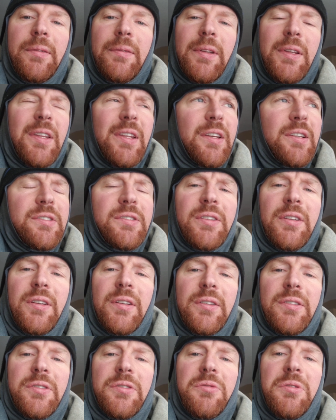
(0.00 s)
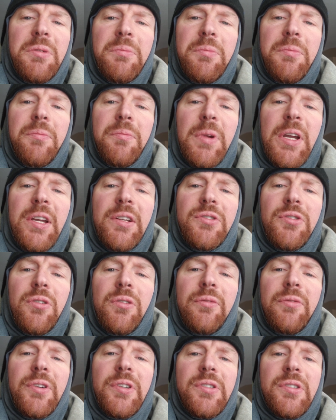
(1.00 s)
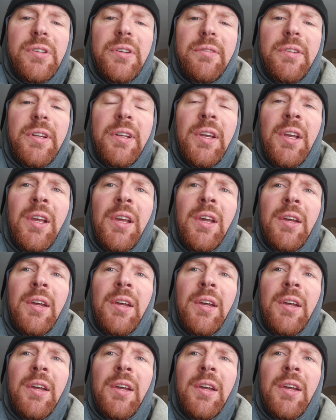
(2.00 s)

I think it's an extreme HO version of it.